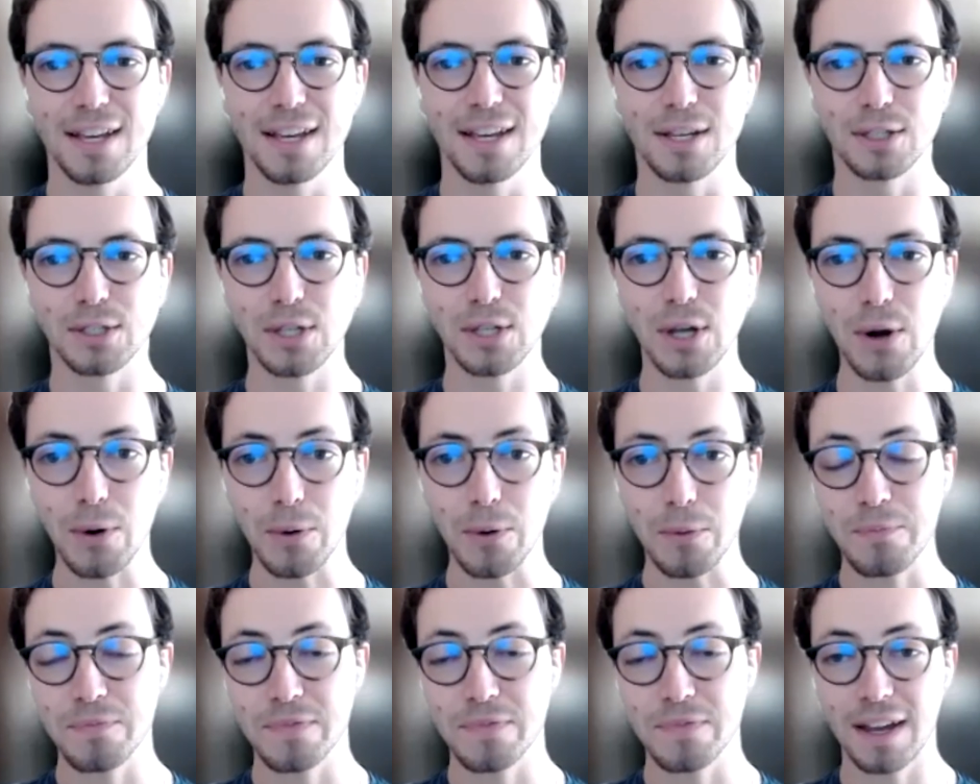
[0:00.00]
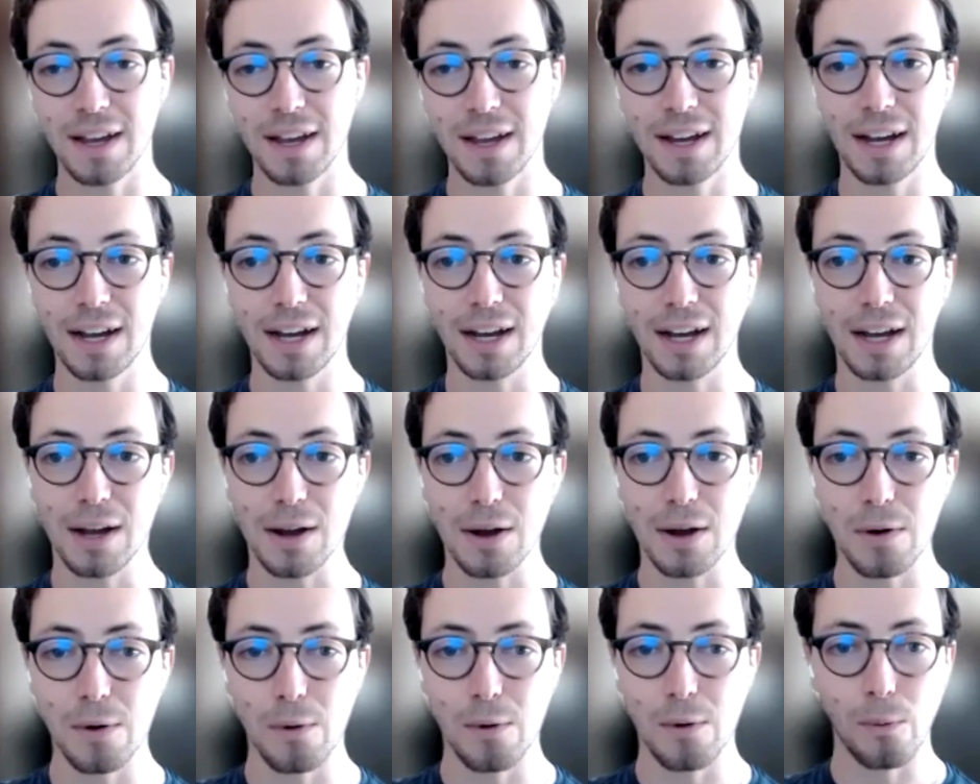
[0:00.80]
So
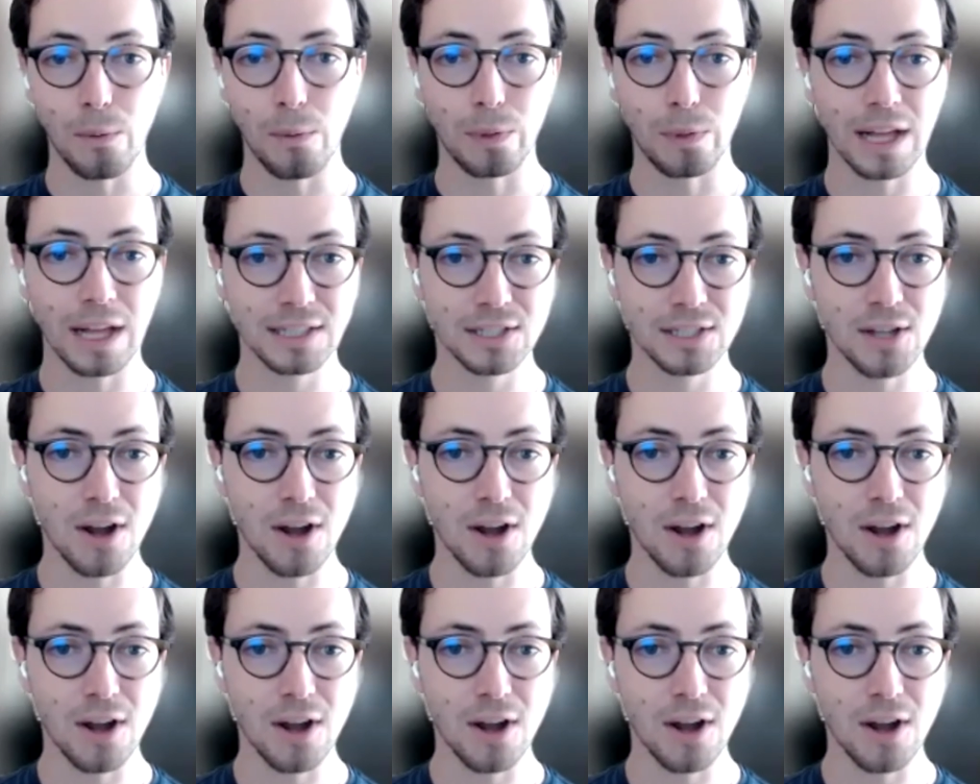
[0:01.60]
let's